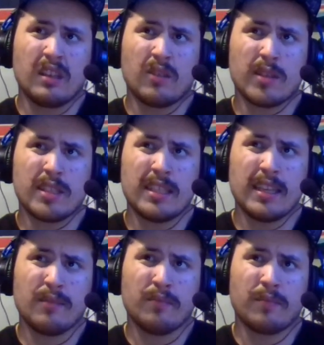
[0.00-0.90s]
what's his
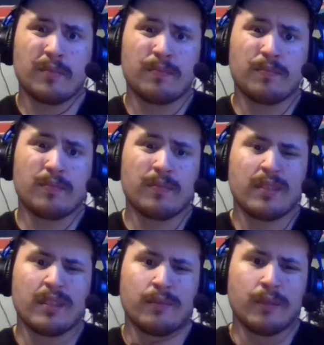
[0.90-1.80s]
name?
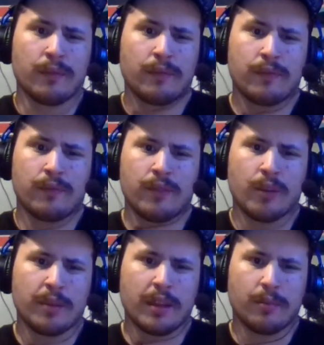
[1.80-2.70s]
With
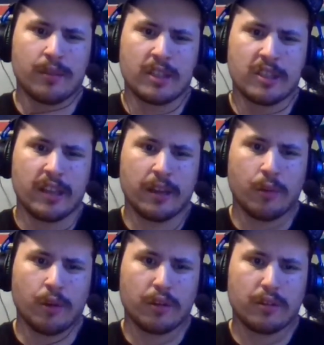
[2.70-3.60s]
there being a potential
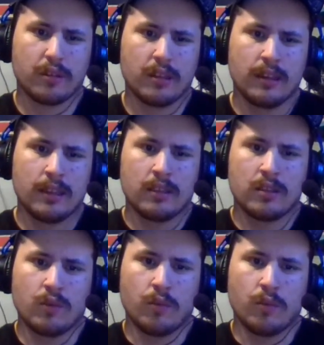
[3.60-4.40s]
network to